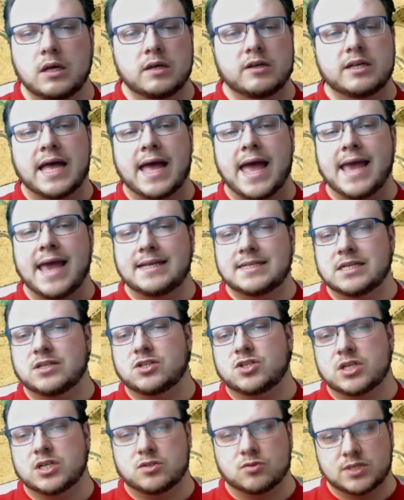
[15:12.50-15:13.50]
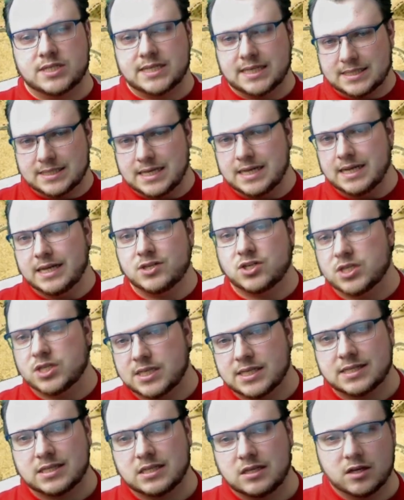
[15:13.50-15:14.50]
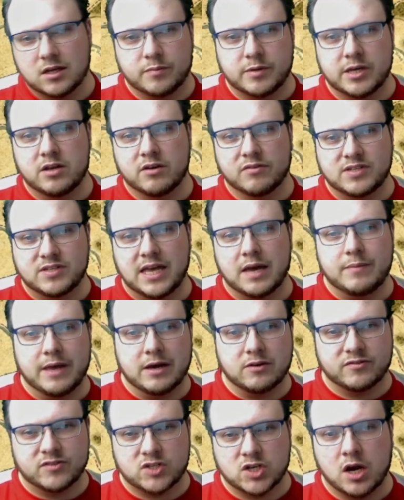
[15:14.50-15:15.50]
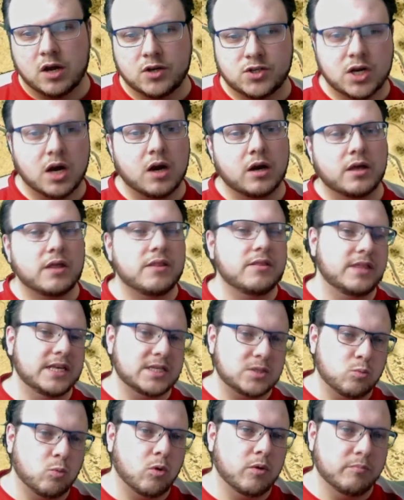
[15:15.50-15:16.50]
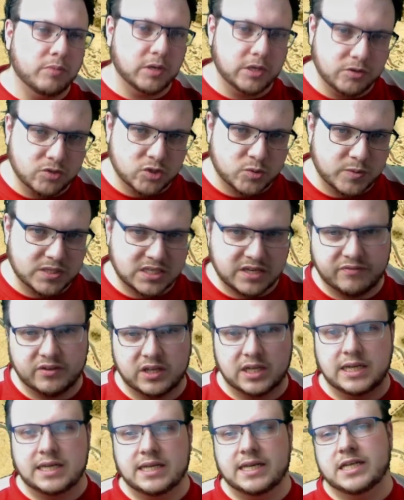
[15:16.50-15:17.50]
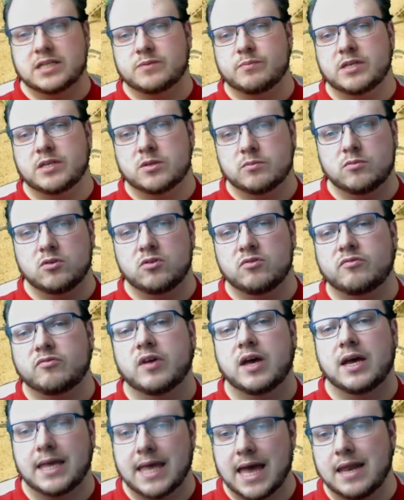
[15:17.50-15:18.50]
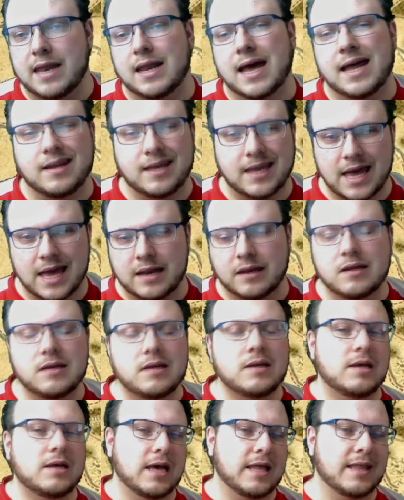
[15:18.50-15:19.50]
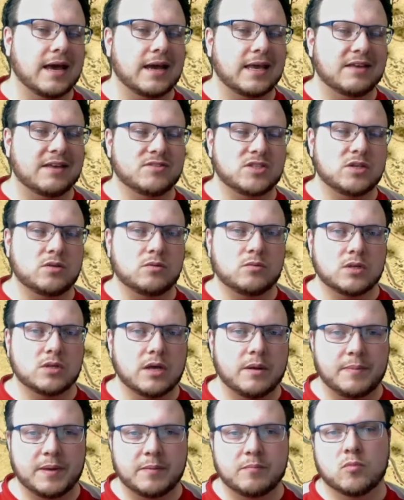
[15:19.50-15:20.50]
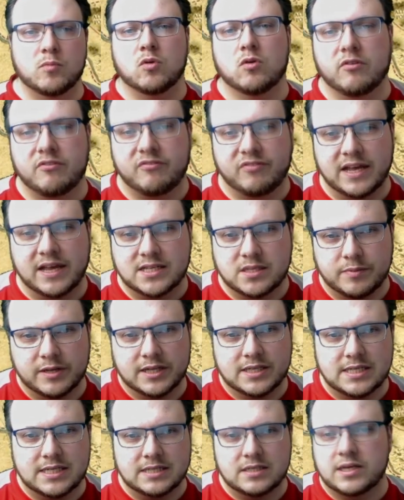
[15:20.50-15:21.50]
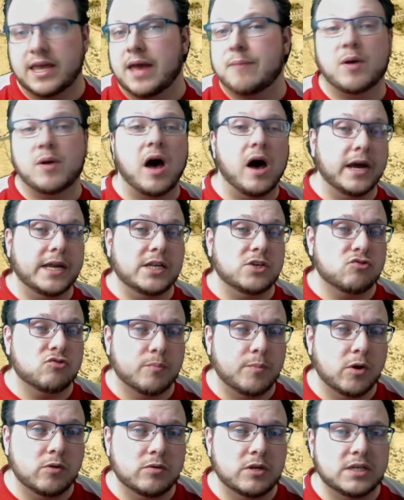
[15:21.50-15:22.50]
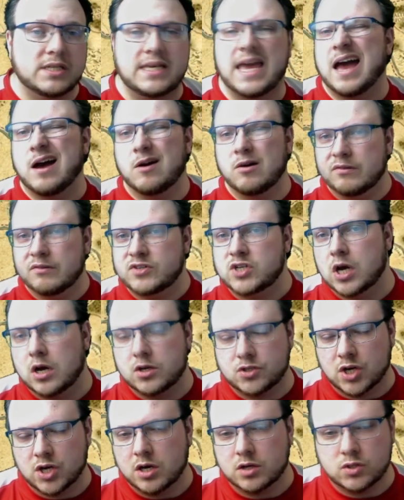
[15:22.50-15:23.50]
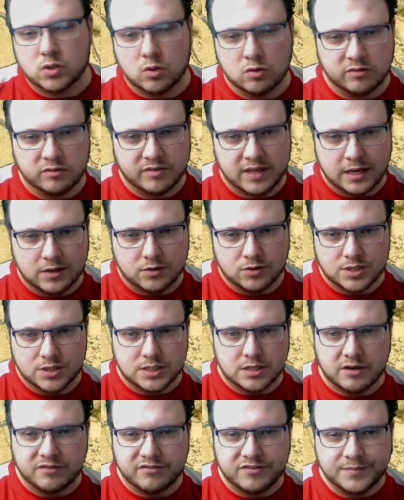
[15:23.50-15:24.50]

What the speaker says: 8 inches or 16 inches isn't going to be enough to get me out of charge arc. This one balloon specifically needs me to move again and again, and that gives you a bit more flexibility to get behind your opponent, get out of charge arcs, all of that good stuff.